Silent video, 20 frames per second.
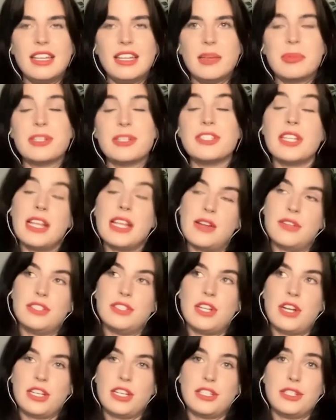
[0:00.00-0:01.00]
person that I was
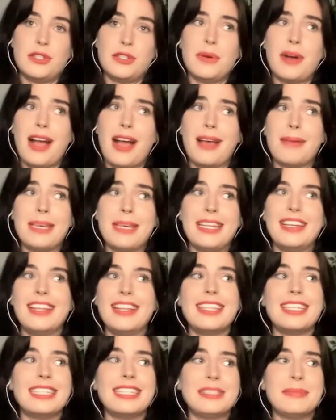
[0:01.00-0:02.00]
talking to, I mean,
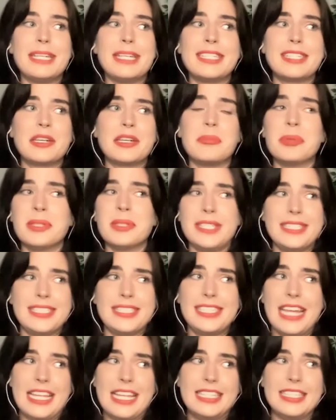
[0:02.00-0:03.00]
this makes complete
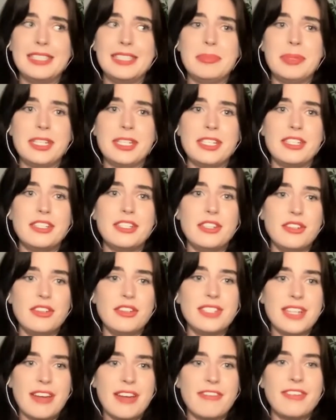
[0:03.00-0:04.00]
sense, but
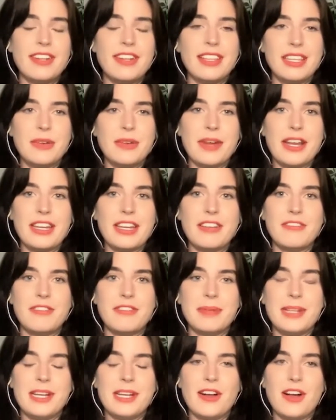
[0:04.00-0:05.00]
definitely waited for
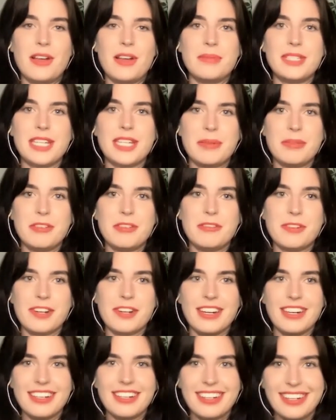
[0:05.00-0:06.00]
me to calm down
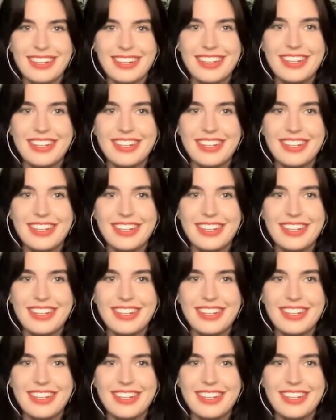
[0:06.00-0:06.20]
before